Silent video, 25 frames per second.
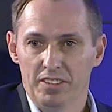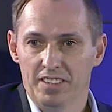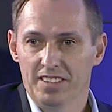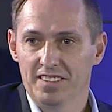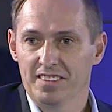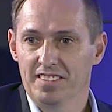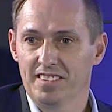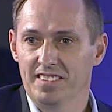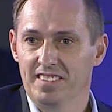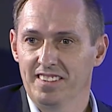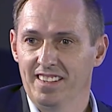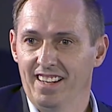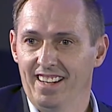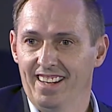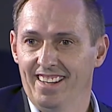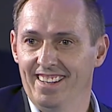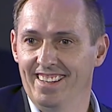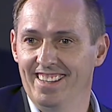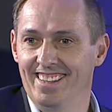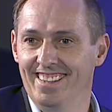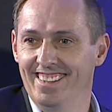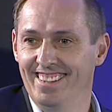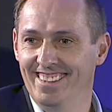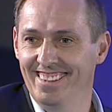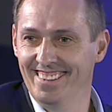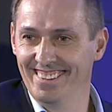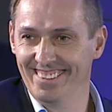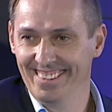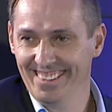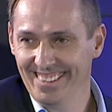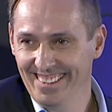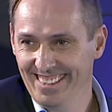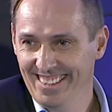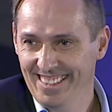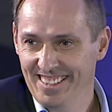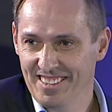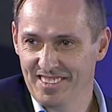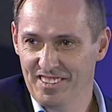are still
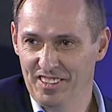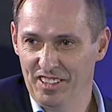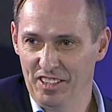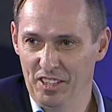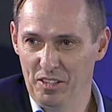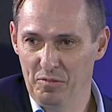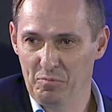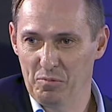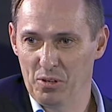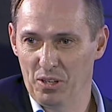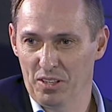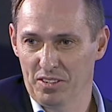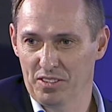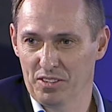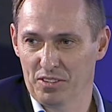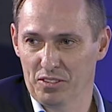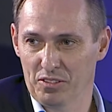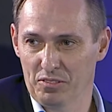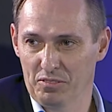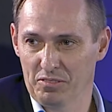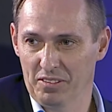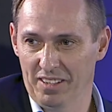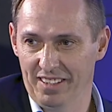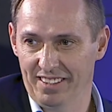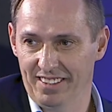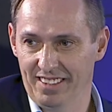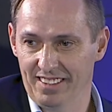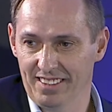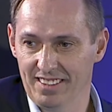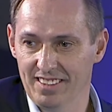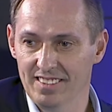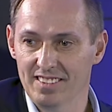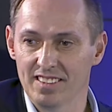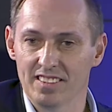in process of finding this.